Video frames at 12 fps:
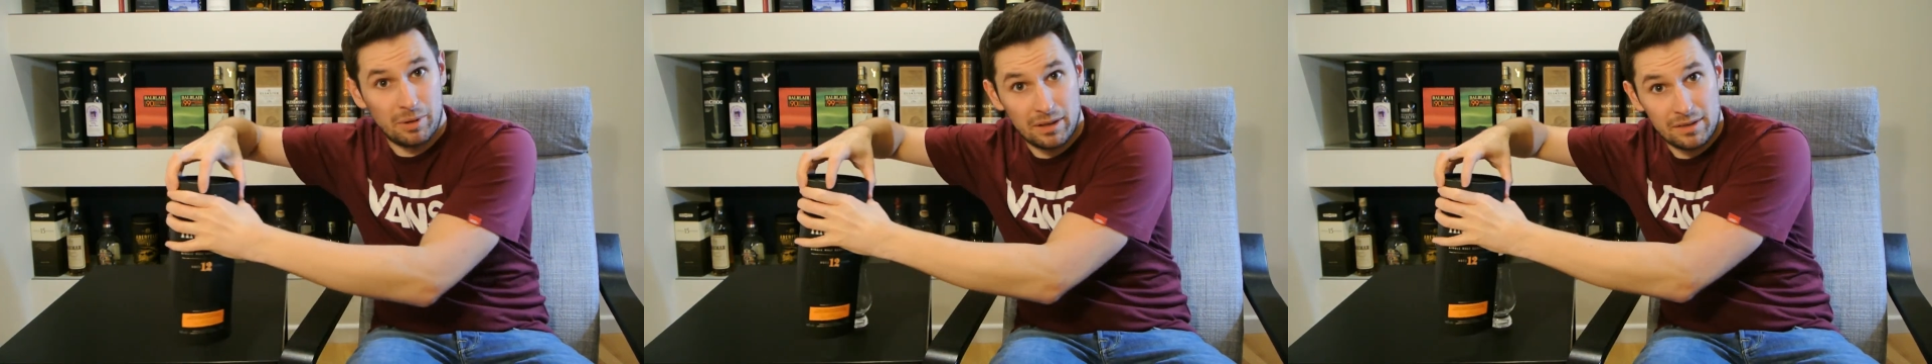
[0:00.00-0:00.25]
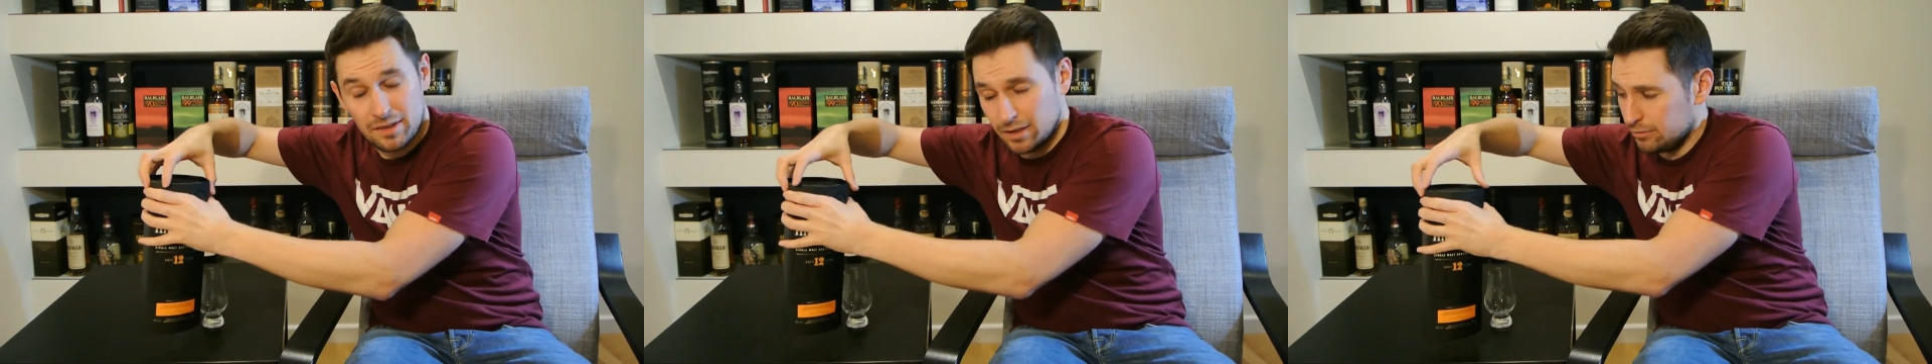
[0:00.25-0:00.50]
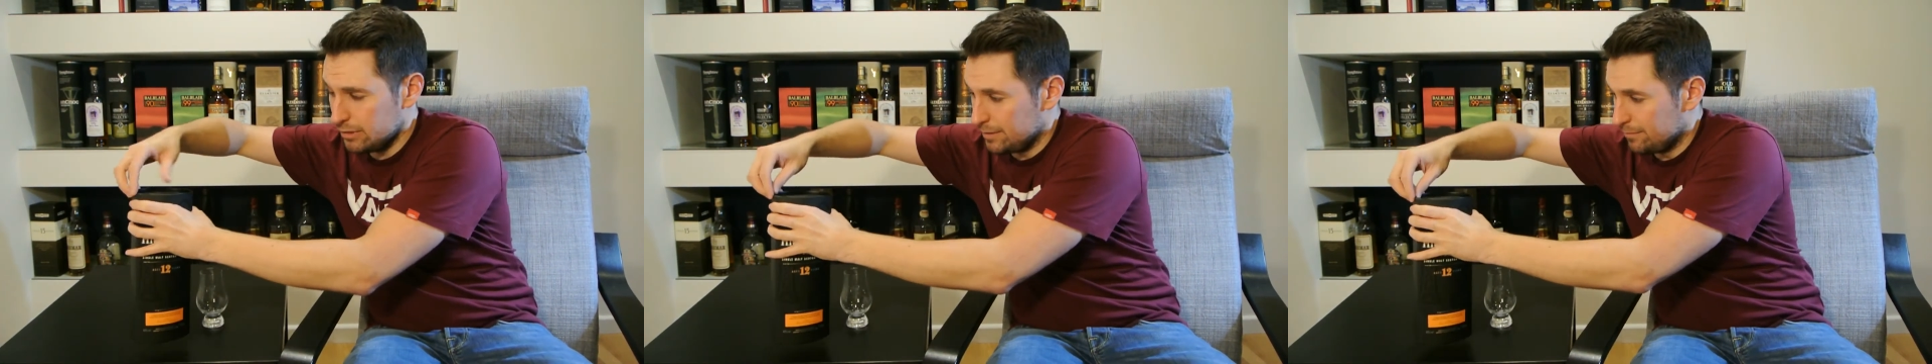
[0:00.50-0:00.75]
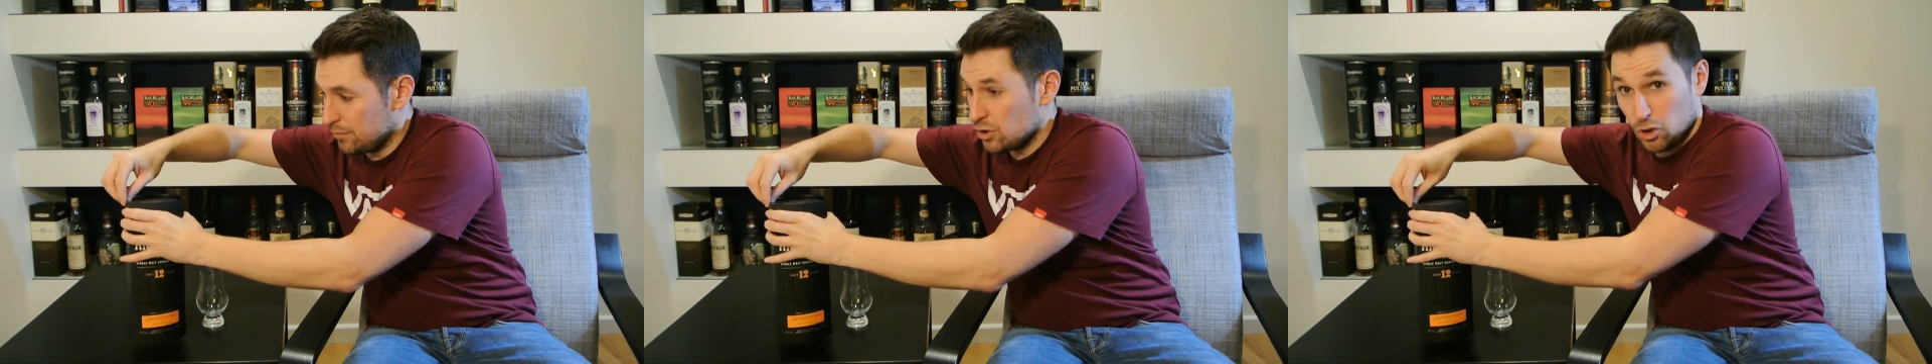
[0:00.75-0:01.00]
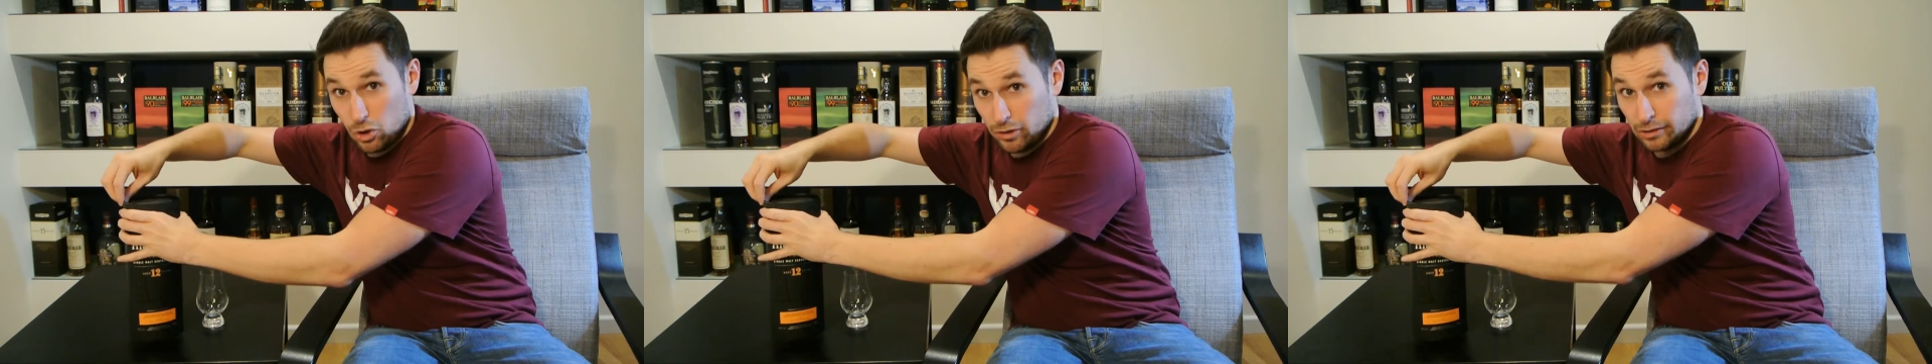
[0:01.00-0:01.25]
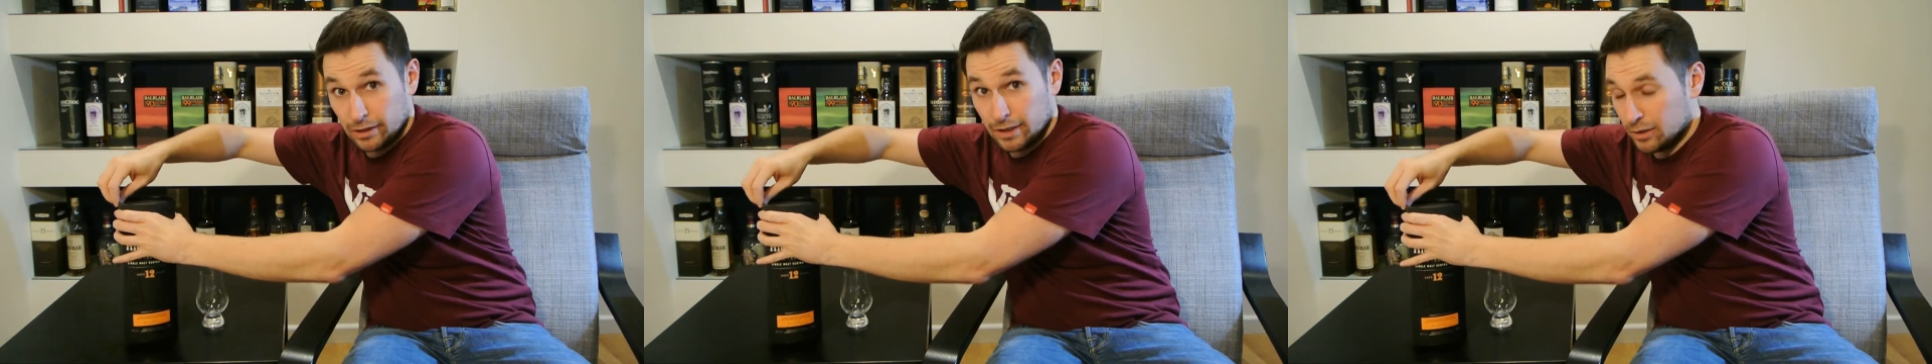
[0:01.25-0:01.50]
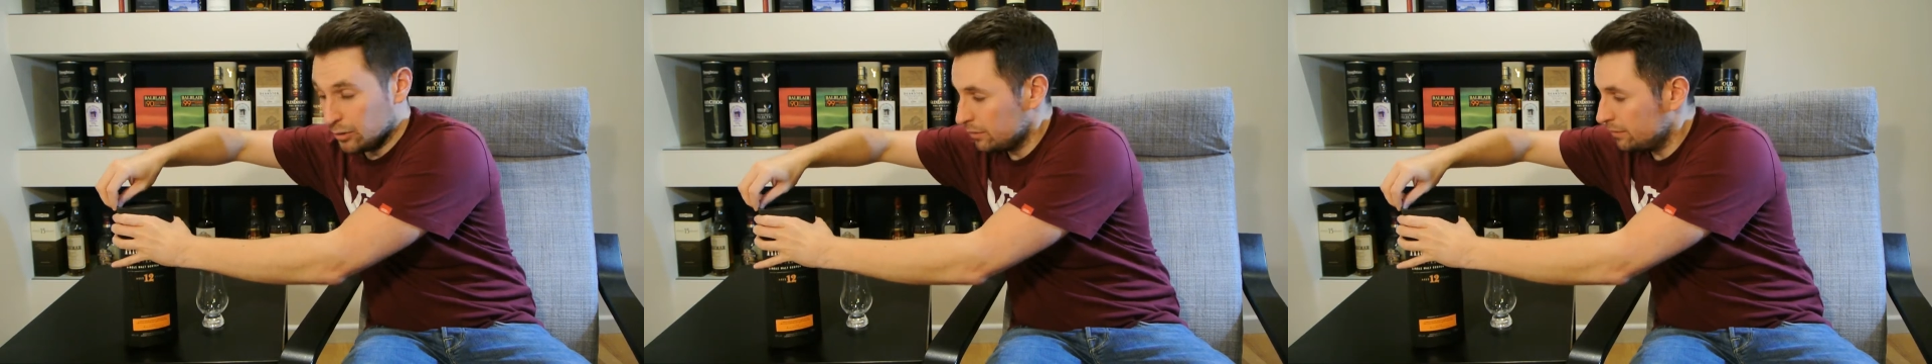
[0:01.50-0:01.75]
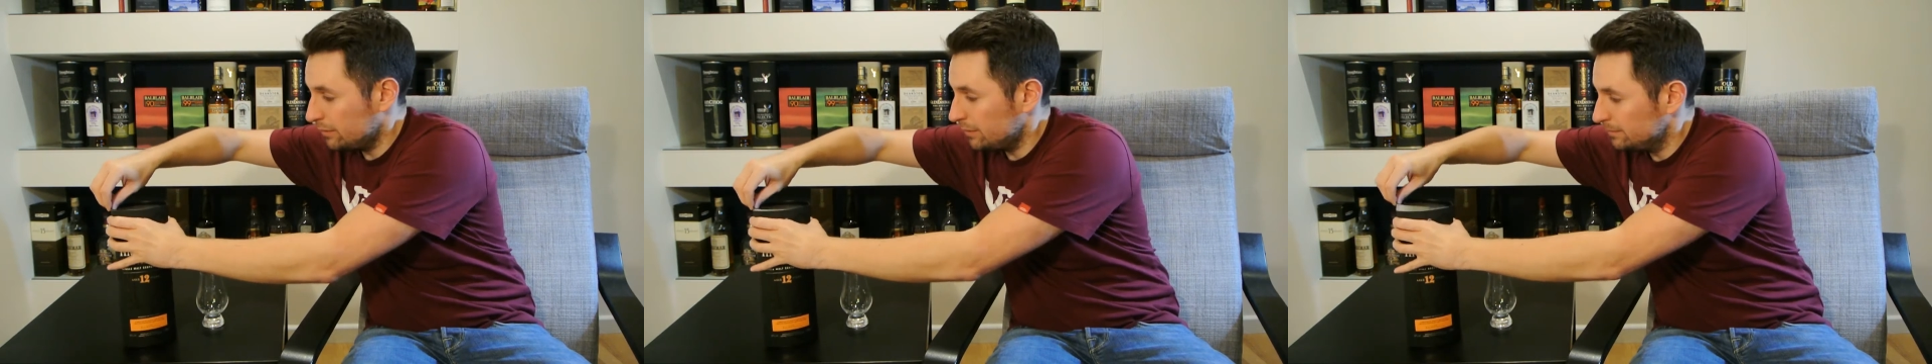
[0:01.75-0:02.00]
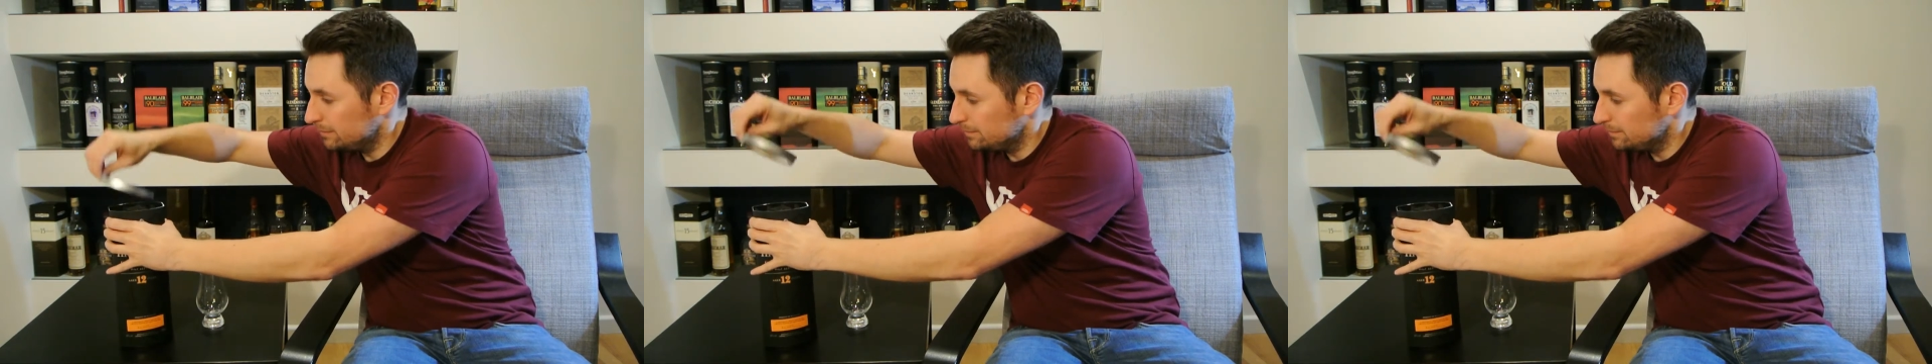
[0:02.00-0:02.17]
Park distillery, shockingly enough.